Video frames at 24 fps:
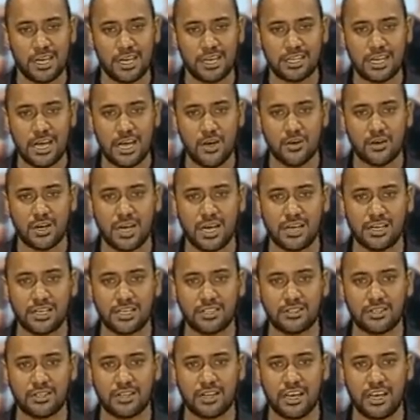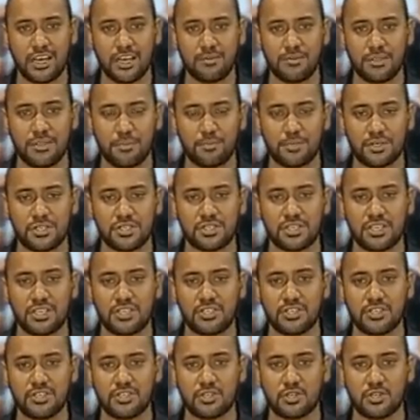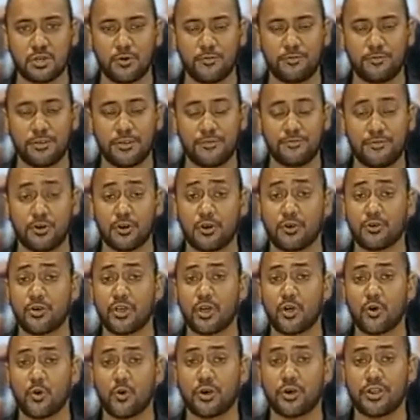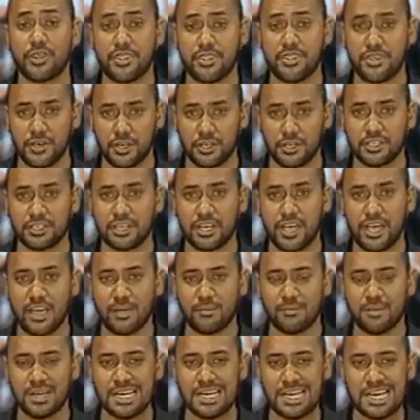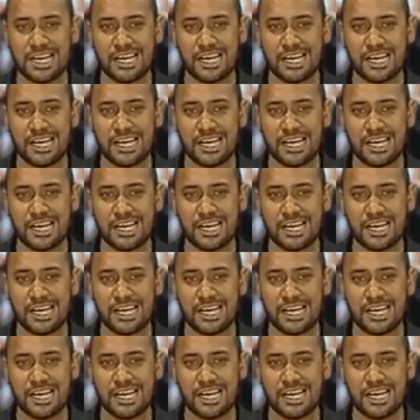Now gunning to claim the prestigious trophy for a record third time,